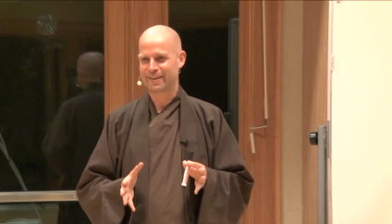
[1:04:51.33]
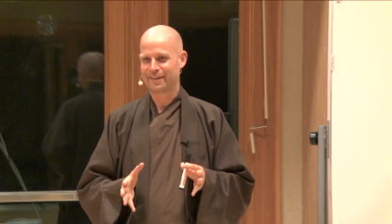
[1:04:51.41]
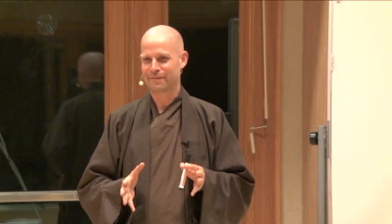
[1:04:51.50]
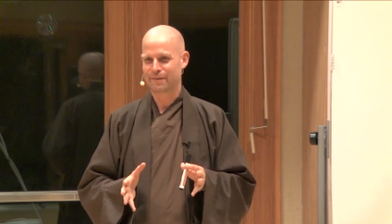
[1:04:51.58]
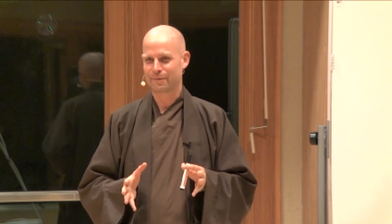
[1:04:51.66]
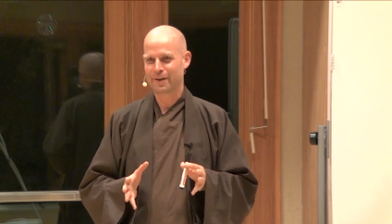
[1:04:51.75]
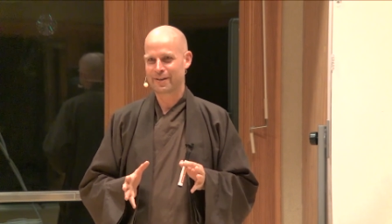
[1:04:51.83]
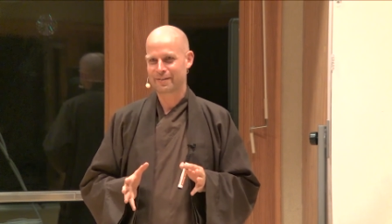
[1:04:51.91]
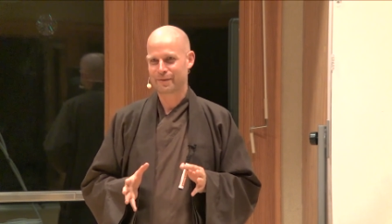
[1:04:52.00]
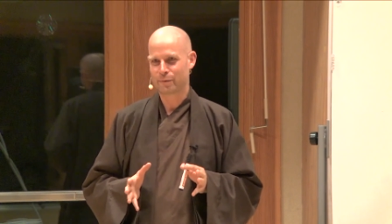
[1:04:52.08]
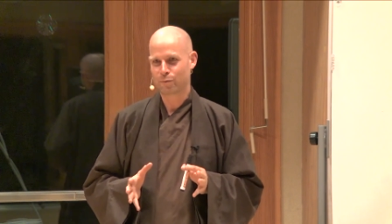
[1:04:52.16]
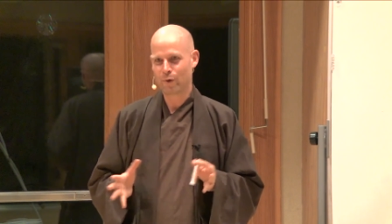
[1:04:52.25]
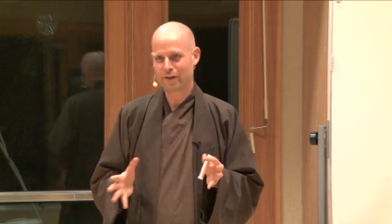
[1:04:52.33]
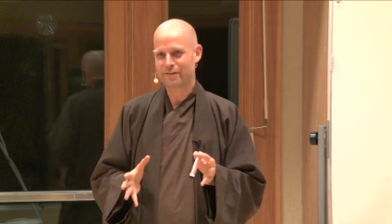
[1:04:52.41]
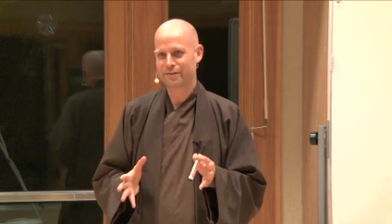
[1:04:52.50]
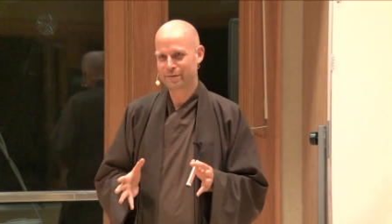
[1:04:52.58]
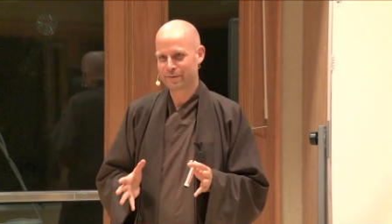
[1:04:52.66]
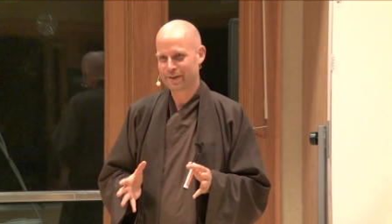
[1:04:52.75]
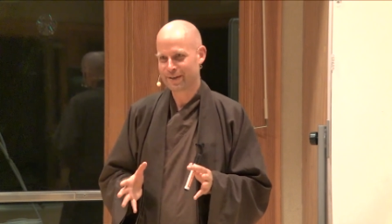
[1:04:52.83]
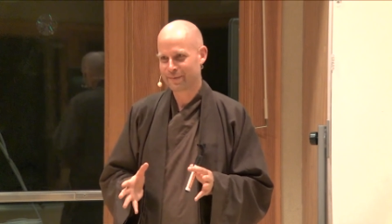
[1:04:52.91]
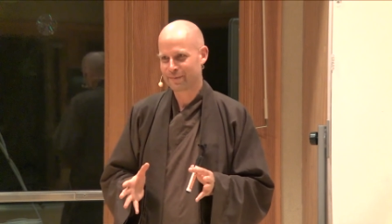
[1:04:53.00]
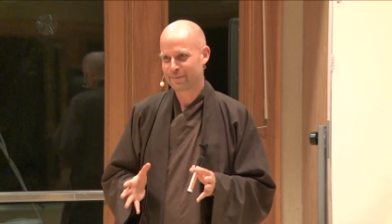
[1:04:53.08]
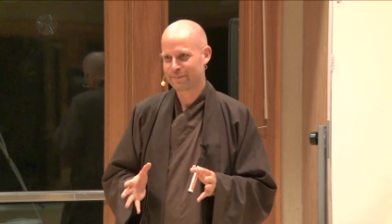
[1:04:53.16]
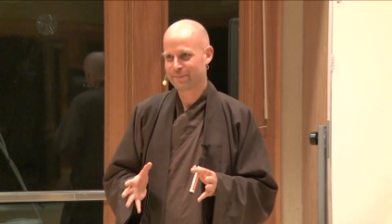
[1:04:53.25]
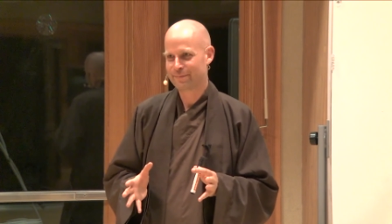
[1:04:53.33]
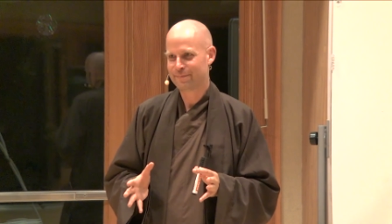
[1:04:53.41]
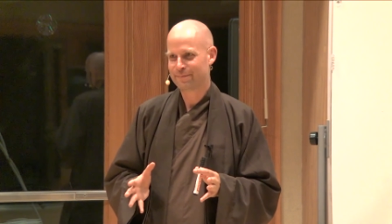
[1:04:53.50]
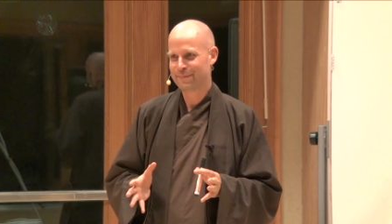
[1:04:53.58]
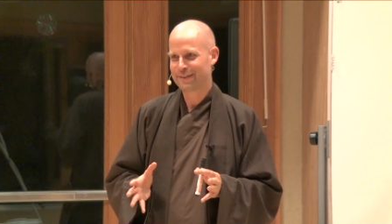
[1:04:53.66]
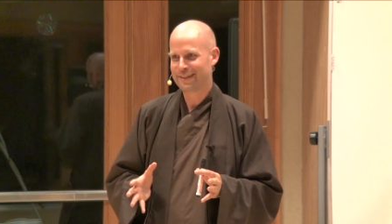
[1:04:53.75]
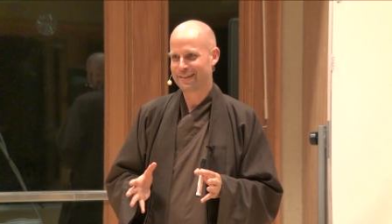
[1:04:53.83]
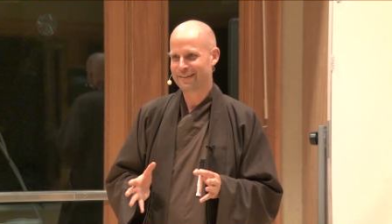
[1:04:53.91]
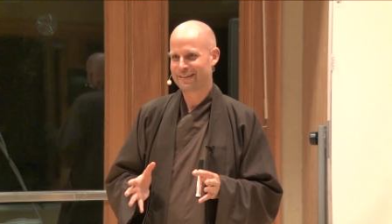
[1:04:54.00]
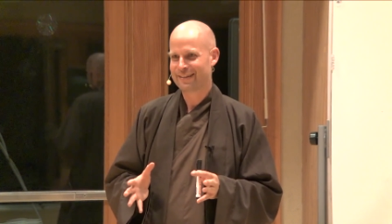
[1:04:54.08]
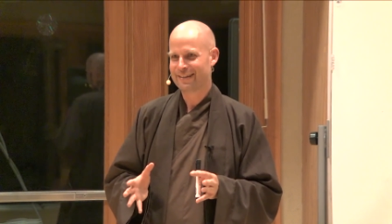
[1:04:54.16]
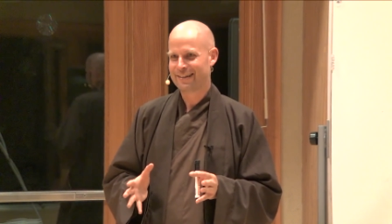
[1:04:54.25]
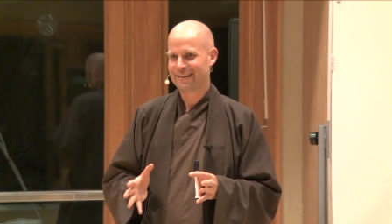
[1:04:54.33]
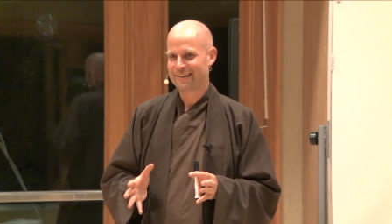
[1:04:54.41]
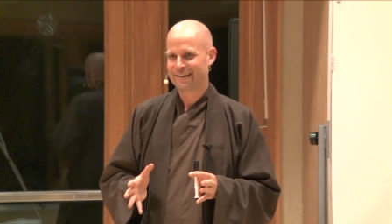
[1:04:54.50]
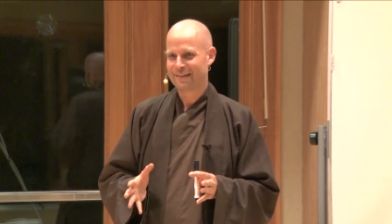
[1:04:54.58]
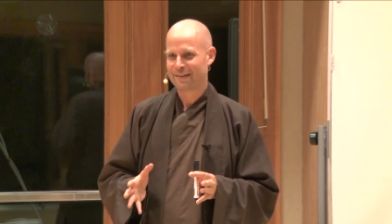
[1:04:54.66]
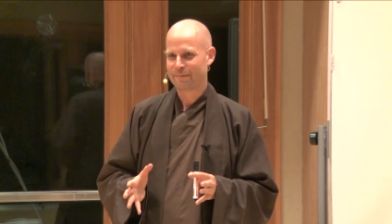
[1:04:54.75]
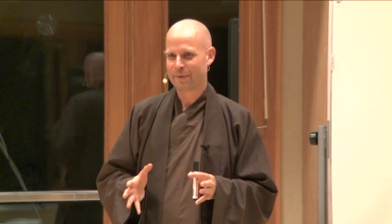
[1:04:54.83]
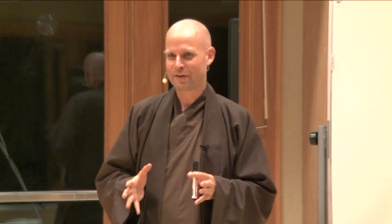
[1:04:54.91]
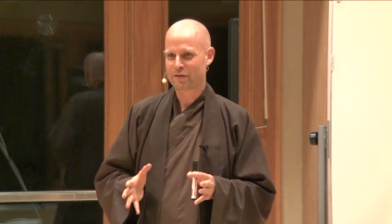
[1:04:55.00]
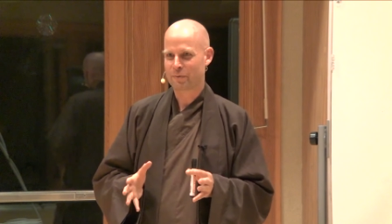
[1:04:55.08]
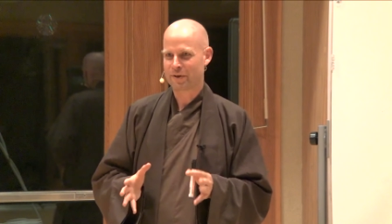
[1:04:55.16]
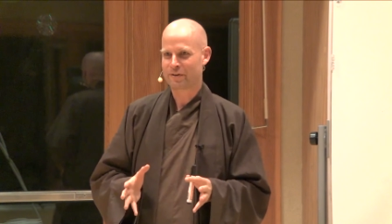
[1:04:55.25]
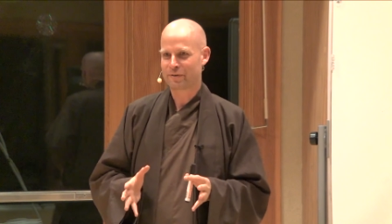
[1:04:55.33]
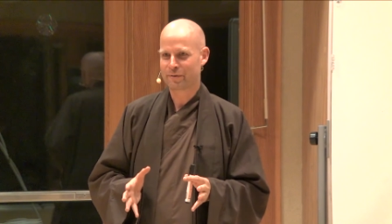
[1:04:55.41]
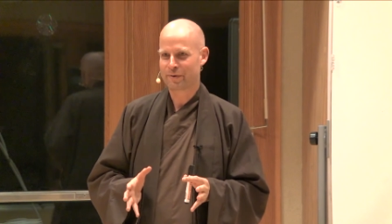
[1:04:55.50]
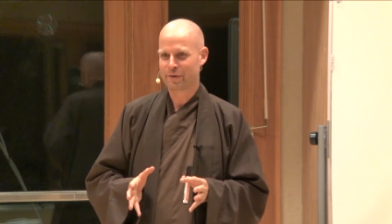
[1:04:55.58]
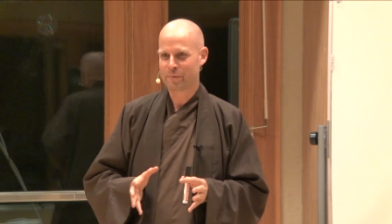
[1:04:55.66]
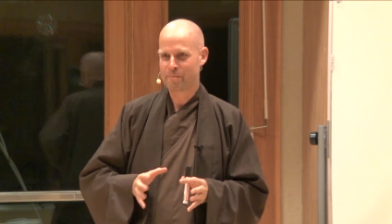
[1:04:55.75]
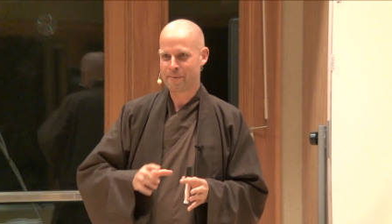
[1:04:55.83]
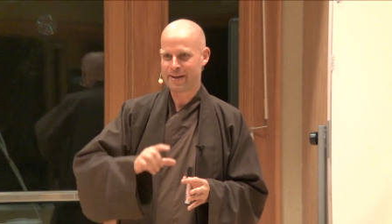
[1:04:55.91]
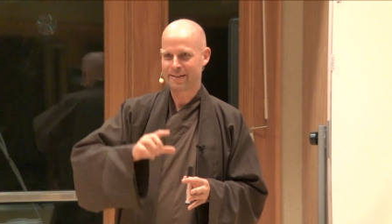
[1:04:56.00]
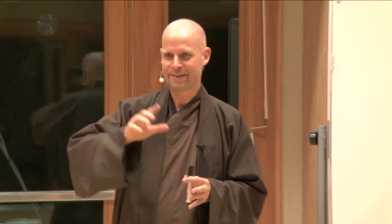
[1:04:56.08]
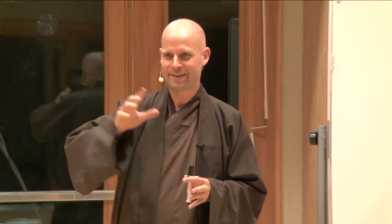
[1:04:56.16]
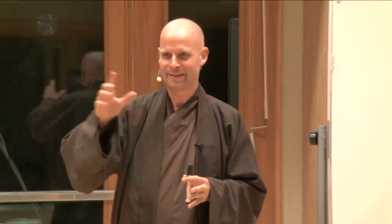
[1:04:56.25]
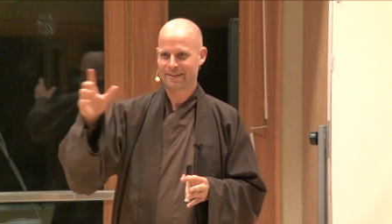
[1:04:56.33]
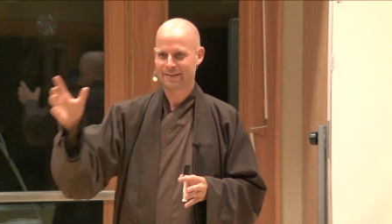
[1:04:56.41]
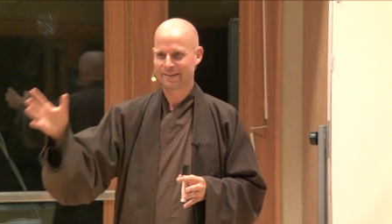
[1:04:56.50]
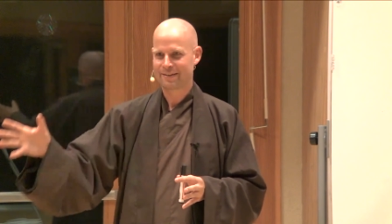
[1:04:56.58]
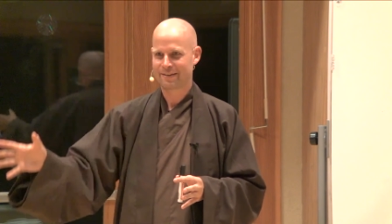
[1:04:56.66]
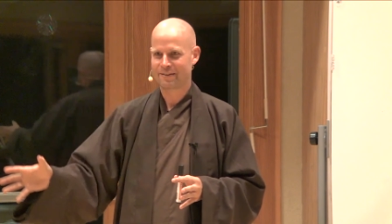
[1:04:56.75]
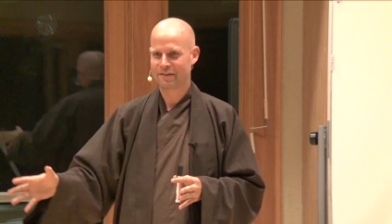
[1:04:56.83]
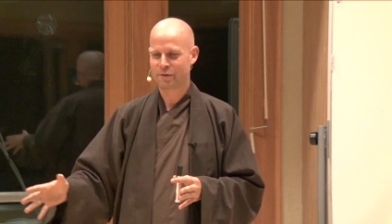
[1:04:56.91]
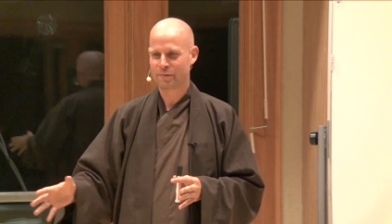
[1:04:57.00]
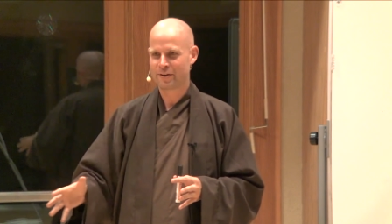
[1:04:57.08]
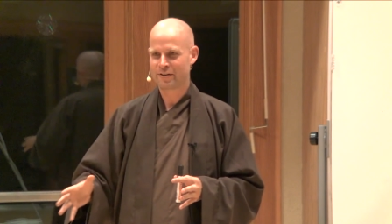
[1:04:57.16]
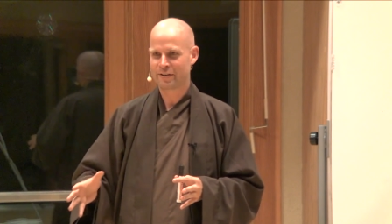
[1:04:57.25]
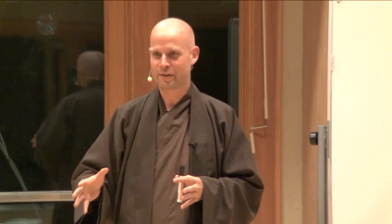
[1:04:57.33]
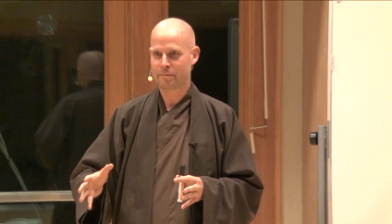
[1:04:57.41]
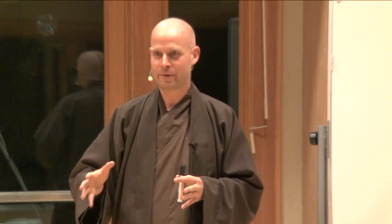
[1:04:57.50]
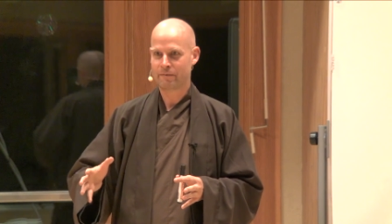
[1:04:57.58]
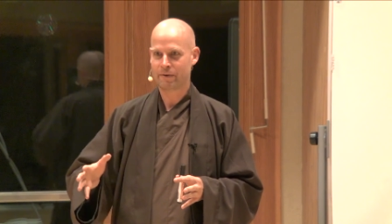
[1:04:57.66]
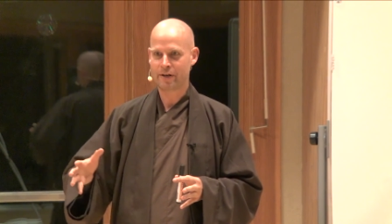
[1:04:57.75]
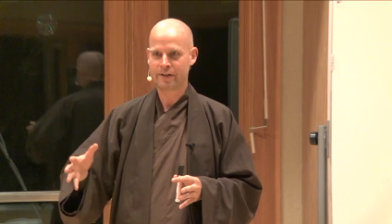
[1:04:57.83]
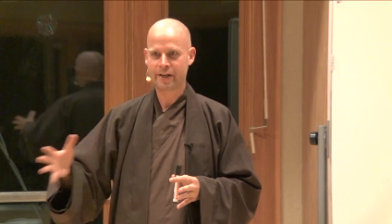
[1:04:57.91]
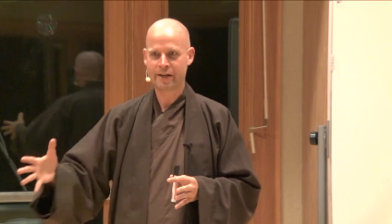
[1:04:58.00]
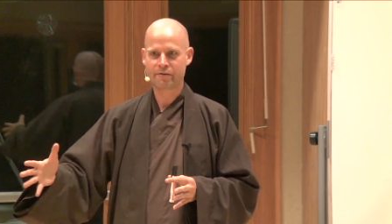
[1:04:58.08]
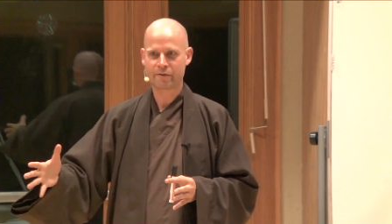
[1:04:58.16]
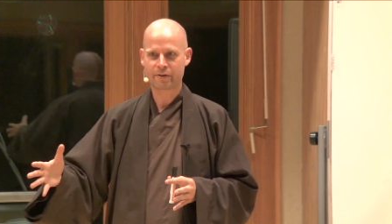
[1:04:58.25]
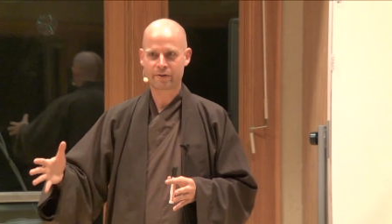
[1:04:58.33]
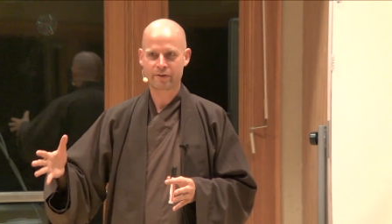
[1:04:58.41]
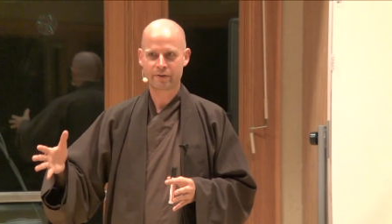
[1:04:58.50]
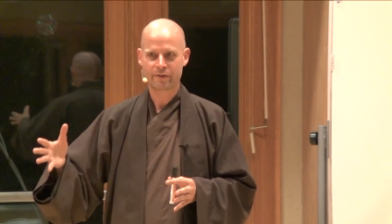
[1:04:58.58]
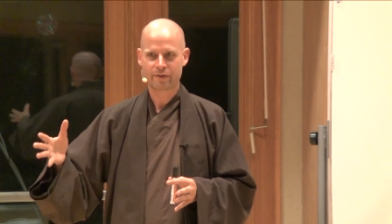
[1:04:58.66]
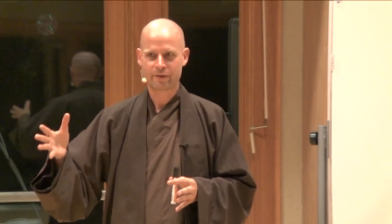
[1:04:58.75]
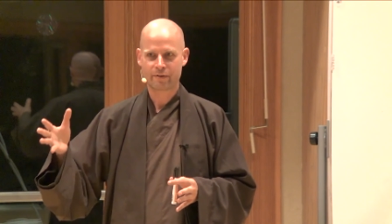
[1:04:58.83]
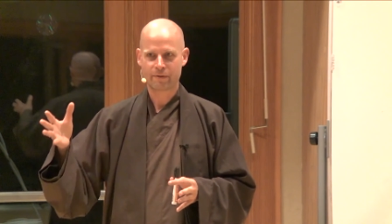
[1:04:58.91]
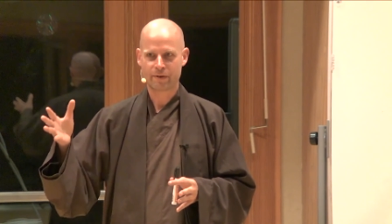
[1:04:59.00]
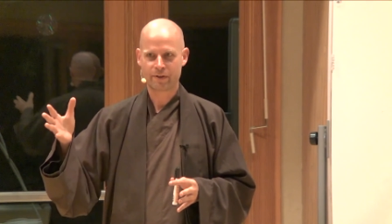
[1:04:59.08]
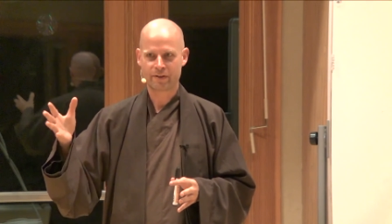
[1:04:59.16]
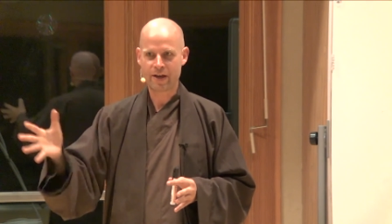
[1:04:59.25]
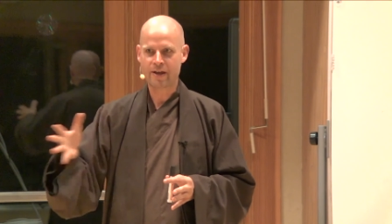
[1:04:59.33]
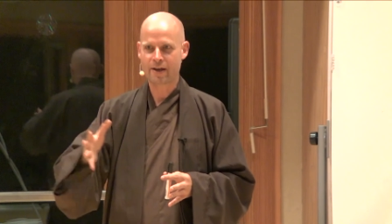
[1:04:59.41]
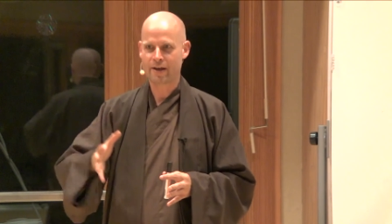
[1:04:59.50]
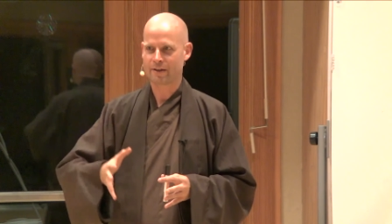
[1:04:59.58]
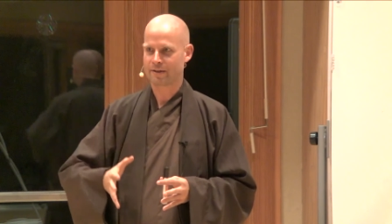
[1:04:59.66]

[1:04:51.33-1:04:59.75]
Like, one is you want to do it, but then because you want to do it, you paint the situation as being very dangerous for the Sangha